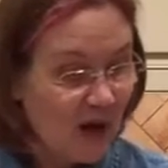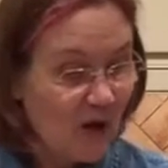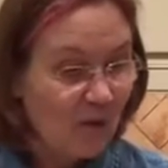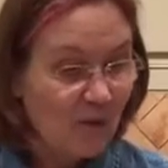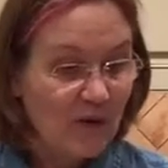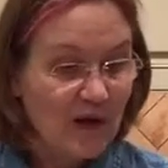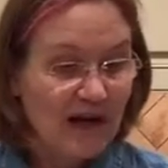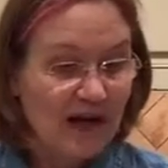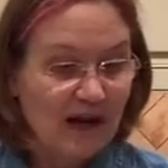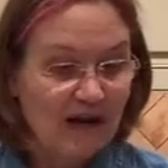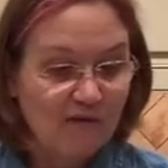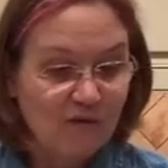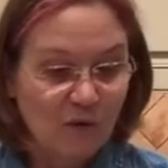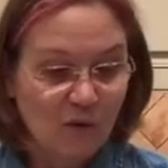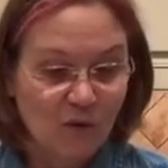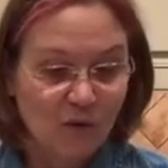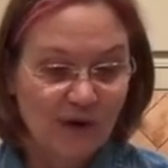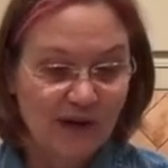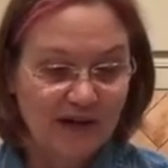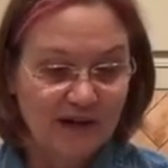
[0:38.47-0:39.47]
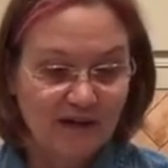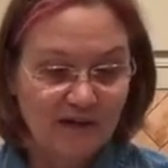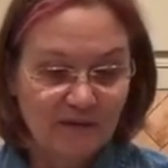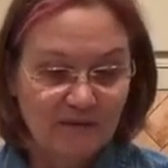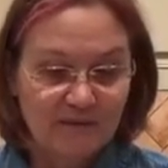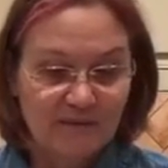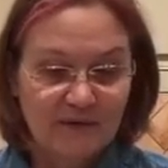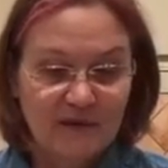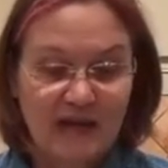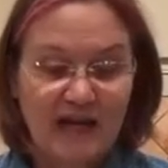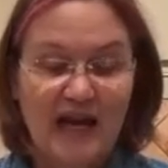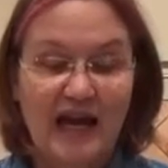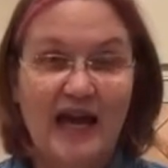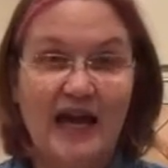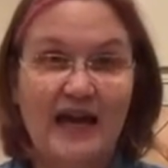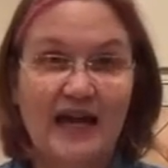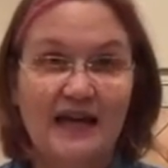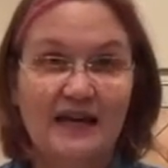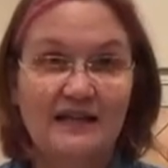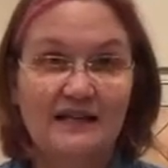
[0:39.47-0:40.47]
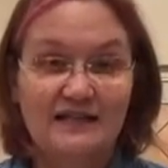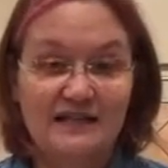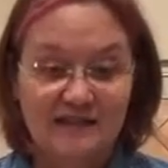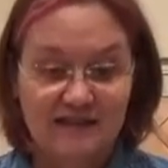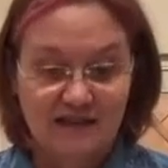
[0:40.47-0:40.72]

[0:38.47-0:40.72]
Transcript: We have oil, eggs,